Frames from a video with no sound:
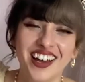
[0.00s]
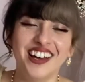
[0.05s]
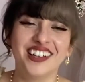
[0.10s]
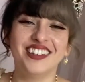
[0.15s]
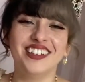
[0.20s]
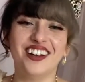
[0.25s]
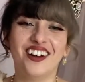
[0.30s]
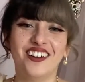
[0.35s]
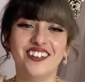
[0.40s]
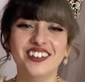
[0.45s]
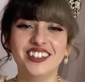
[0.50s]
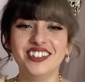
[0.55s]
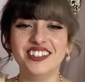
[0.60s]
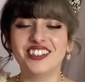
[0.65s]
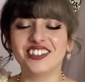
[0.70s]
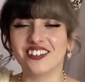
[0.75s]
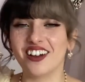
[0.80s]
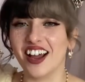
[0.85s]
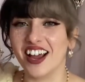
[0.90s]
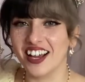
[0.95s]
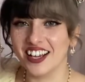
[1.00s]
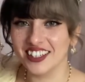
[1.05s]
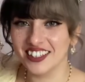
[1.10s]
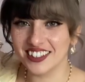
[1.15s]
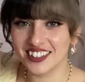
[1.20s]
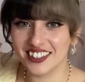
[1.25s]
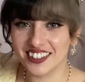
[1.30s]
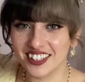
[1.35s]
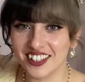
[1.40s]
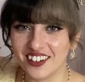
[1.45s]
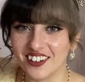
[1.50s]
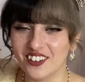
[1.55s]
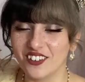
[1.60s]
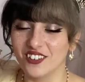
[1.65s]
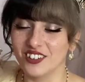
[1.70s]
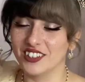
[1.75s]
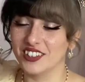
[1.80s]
The only dress or